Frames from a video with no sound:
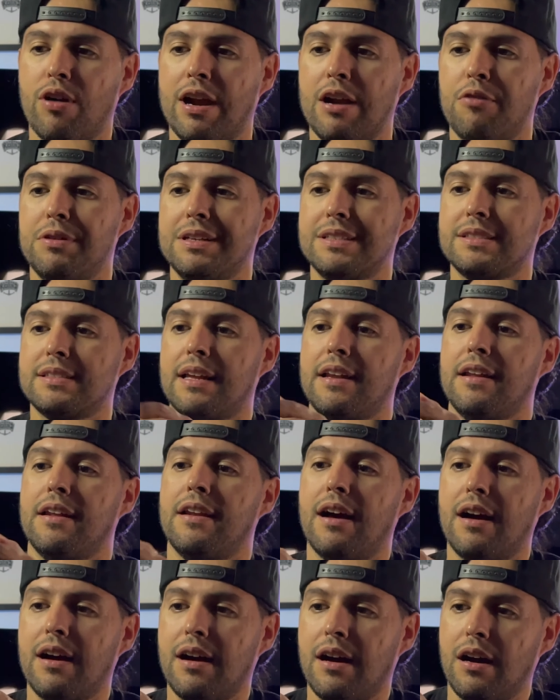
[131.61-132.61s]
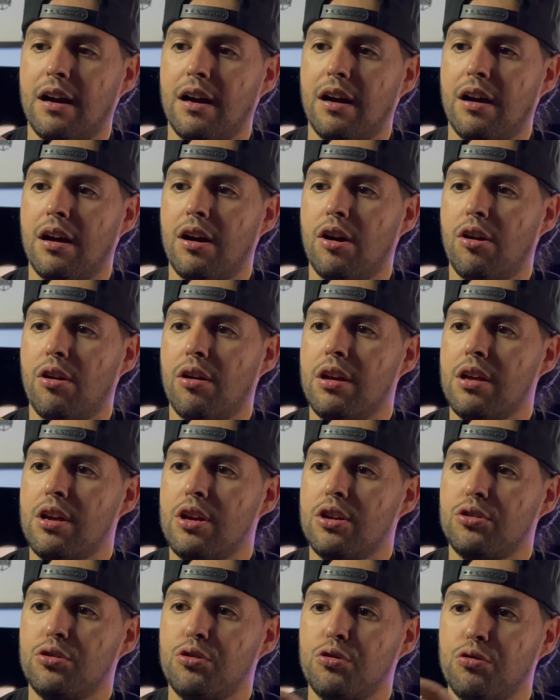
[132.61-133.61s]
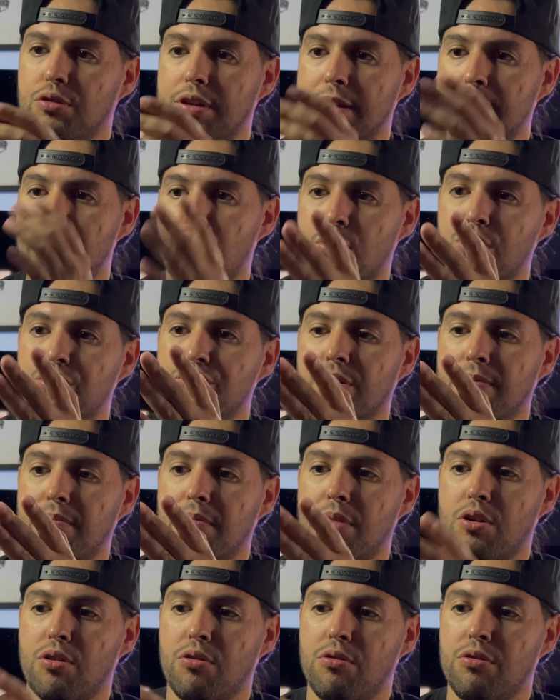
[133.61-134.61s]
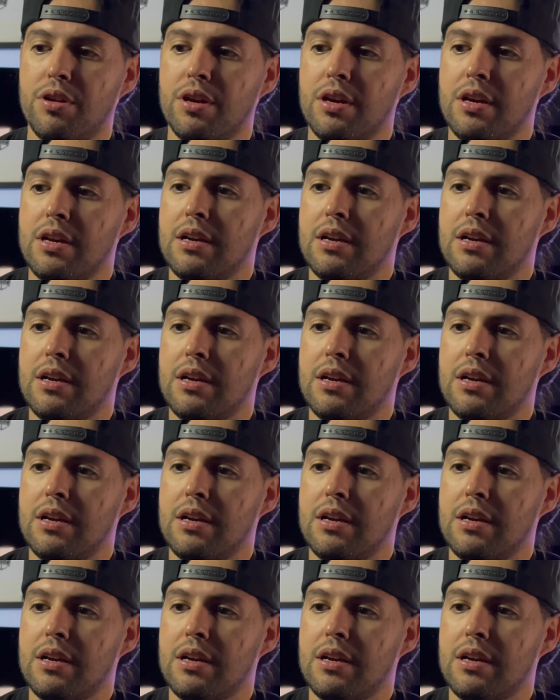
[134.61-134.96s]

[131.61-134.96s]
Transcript: I reset it to the portrait mode.